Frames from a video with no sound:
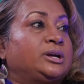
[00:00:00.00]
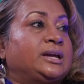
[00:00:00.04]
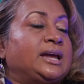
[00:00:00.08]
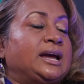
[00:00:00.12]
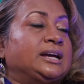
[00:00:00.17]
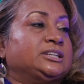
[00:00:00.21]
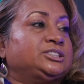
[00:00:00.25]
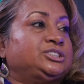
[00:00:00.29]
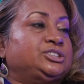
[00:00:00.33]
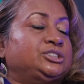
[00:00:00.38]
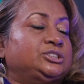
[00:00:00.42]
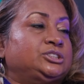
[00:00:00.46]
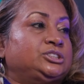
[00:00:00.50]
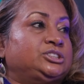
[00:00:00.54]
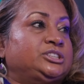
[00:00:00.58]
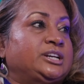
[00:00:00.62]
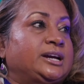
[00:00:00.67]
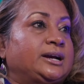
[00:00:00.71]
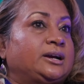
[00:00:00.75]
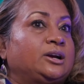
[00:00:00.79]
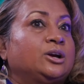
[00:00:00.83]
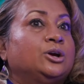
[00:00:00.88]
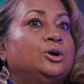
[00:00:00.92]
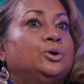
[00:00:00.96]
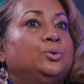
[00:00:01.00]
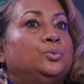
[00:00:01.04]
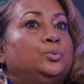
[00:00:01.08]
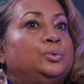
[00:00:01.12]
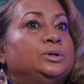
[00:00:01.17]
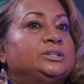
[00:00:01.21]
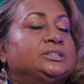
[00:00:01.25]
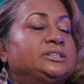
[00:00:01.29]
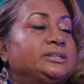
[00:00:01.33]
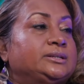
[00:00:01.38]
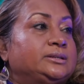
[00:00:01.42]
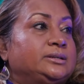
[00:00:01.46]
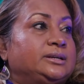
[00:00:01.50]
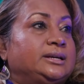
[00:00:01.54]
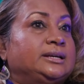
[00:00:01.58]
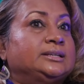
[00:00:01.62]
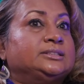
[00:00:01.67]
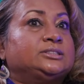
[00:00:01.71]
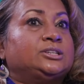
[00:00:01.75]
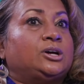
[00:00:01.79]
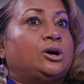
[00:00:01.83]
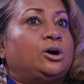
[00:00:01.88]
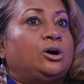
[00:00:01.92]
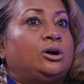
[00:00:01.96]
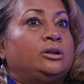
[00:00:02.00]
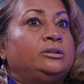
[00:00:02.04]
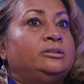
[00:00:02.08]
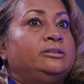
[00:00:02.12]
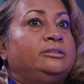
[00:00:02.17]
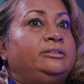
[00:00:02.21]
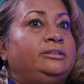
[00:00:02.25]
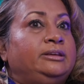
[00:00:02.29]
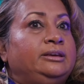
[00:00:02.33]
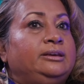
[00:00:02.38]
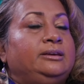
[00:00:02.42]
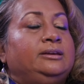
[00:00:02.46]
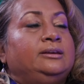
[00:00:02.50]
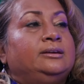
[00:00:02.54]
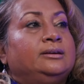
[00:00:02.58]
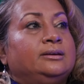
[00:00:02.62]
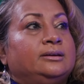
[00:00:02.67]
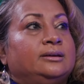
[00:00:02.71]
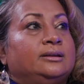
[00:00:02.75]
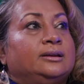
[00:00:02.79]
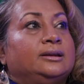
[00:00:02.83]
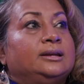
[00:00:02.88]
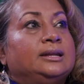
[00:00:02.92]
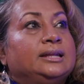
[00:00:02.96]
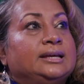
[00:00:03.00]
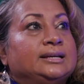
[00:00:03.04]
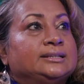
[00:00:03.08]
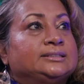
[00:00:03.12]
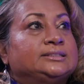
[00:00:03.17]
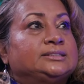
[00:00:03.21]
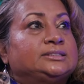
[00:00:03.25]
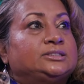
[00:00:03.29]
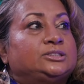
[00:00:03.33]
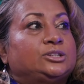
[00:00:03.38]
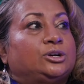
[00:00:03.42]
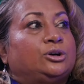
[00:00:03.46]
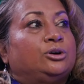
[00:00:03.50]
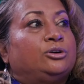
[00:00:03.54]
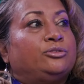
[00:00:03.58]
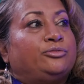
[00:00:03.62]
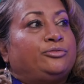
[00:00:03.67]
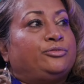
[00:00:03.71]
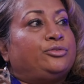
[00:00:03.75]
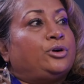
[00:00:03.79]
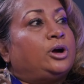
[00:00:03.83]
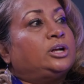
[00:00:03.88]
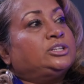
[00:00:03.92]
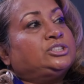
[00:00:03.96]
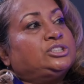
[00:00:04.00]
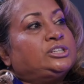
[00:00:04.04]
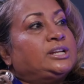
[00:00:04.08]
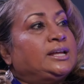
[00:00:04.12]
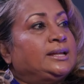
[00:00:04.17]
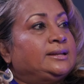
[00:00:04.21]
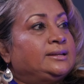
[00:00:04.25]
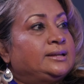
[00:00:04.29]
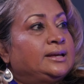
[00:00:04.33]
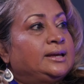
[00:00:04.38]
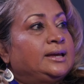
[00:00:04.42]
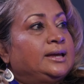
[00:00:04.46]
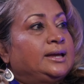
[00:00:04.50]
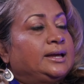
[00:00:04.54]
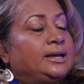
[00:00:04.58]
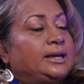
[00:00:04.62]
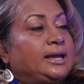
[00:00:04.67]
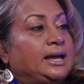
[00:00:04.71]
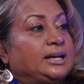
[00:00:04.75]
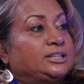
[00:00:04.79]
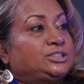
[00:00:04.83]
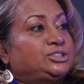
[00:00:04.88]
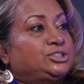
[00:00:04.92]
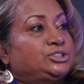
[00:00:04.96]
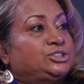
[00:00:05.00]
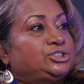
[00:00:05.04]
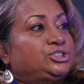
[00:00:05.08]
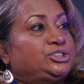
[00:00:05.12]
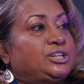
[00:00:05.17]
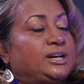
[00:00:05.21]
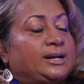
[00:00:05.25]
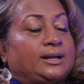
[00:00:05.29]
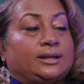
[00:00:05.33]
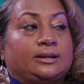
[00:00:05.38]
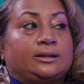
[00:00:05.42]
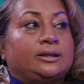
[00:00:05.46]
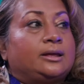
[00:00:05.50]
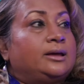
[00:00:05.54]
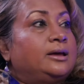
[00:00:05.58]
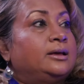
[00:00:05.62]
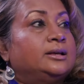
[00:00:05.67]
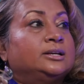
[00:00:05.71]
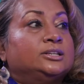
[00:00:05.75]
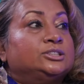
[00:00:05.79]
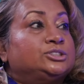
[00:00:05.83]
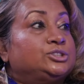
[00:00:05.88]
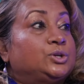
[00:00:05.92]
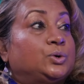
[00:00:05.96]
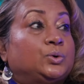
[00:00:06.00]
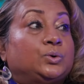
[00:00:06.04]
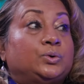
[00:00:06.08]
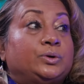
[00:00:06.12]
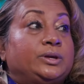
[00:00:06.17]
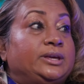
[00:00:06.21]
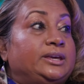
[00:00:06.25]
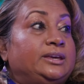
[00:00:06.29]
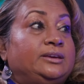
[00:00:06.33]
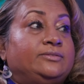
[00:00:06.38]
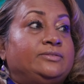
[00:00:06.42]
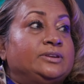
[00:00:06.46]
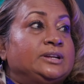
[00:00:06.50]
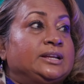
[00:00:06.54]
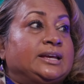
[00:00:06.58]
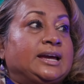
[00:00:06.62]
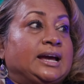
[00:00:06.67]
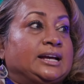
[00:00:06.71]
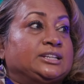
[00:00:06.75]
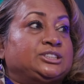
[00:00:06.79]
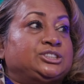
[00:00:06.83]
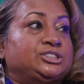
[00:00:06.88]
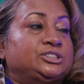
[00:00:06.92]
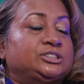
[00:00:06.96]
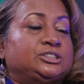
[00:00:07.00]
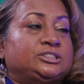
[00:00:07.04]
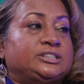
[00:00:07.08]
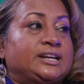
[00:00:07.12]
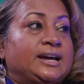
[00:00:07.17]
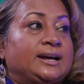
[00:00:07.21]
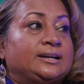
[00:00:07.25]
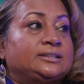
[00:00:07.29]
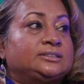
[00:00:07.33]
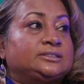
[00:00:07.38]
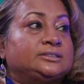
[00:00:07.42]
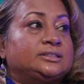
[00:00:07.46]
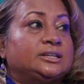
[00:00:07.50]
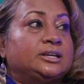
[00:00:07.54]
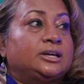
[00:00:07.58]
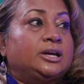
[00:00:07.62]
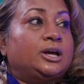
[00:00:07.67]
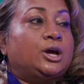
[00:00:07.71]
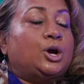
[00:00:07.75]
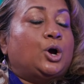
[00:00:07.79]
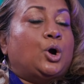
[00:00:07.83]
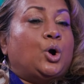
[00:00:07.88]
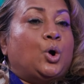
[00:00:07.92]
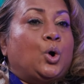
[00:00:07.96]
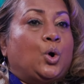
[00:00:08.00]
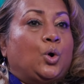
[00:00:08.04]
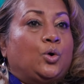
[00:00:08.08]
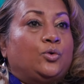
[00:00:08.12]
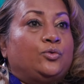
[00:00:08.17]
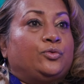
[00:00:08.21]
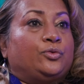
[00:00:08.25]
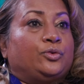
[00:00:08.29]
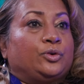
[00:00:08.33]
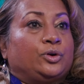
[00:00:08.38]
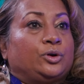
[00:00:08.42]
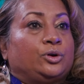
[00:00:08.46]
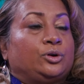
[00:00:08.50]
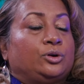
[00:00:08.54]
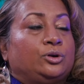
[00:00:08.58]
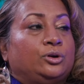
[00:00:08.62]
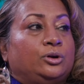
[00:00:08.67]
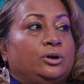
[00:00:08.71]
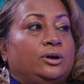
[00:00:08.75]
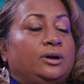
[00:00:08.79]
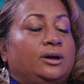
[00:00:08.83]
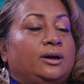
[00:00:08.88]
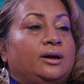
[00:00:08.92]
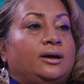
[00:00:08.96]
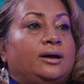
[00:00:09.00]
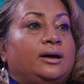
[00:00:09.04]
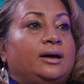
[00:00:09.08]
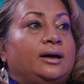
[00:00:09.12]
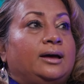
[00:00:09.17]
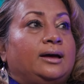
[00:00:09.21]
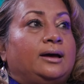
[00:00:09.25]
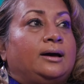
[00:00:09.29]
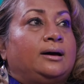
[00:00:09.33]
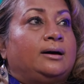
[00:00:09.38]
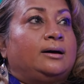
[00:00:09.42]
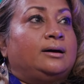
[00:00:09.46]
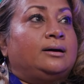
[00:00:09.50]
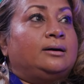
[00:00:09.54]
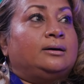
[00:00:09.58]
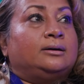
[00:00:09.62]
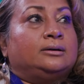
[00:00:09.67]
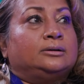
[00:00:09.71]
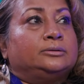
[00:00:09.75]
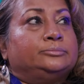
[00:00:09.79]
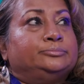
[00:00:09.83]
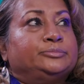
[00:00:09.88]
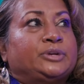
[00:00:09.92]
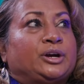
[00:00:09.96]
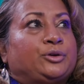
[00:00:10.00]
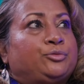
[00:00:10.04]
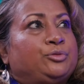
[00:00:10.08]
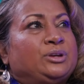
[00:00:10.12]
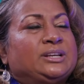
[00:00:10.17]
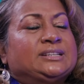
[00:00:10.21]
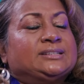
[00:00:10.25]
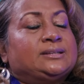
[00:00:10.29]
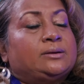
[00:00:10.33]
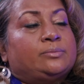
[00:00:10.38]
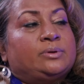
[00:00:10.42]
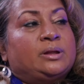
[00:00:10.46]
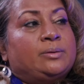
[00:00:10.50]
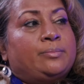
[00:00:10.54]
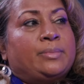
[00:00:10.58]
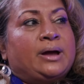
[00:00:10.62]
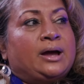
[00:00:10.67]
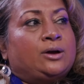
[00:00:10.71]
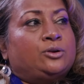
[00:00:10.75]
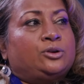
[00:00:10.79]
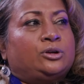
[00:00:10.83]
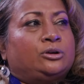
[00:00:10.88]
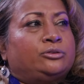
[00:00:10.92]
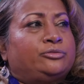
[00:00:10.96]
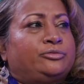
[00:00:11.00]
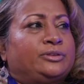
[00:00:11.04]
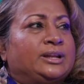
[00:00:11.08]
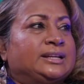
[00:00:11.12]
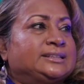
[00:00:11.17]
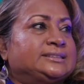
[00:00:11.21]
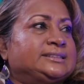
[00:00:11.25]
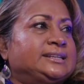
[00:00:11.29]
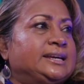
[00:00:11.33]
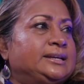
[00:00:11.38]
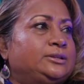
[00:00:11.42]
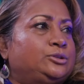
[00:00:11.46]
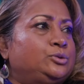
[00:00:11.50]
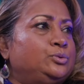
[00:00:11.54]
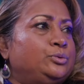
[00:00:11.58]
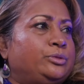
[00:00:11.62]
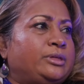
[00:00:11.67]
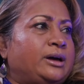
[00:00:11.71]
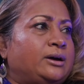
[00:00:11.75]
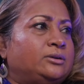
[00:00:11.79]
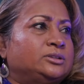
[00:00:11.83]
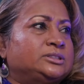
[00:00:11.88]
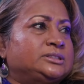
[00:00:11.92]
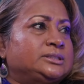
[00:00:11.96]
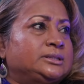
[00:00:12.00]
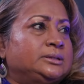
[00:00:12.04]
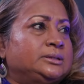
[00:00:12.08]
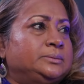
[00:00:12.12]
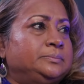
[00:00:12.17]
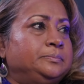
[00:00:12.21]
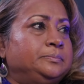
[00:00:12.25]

cashier's check, which is on the list of fraudulent cashier's check. So even cashier's checks over a reasonable amount of, let's say, $2,000,